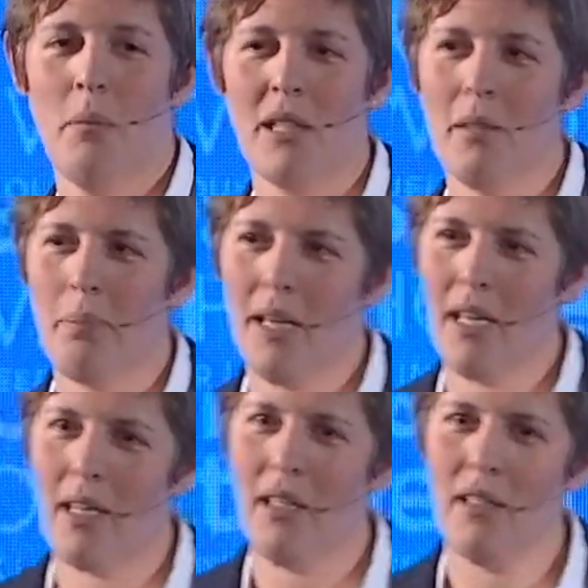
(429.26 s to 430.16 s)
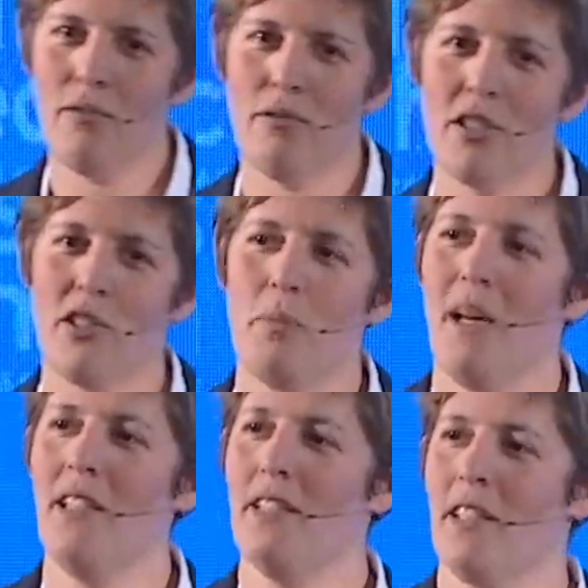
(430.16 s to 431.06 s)
but that by
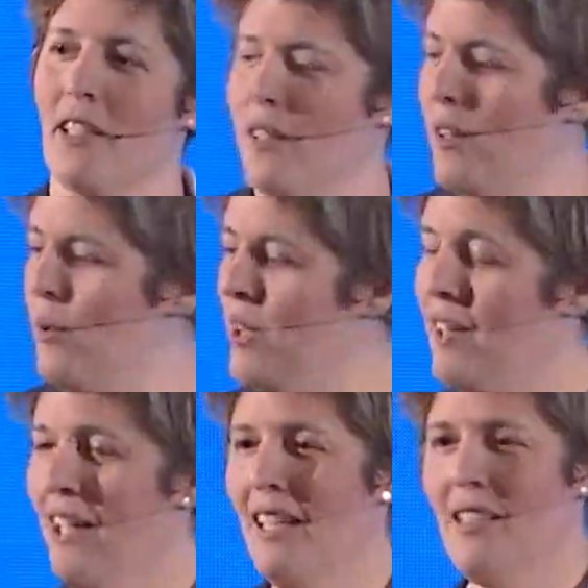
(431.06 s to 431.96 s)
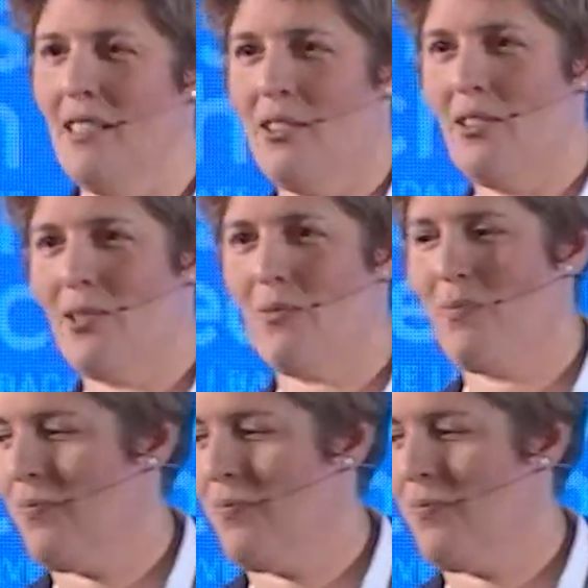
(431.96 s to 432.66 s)
responding with kindness